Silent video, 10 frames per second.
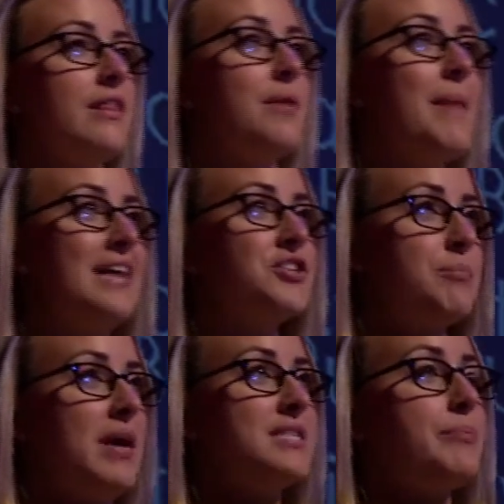the Magic
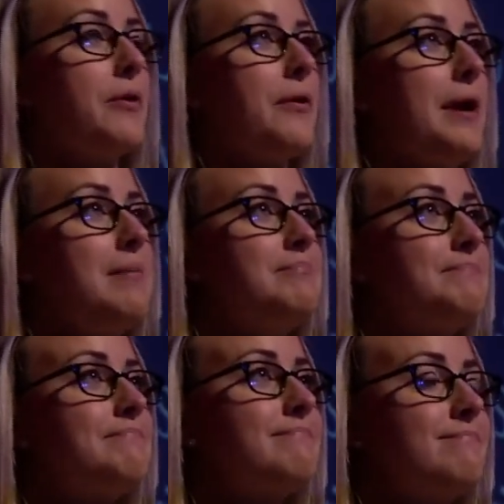Bus program.
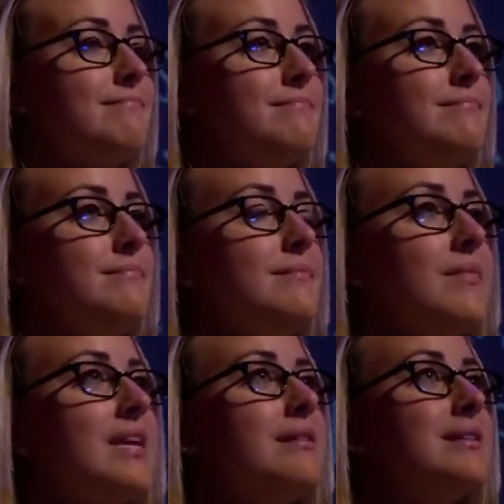
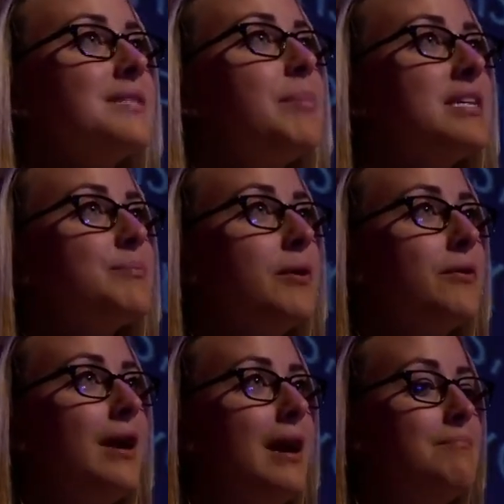This bus
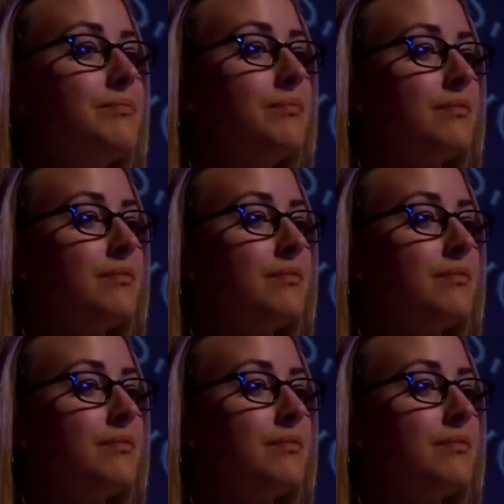program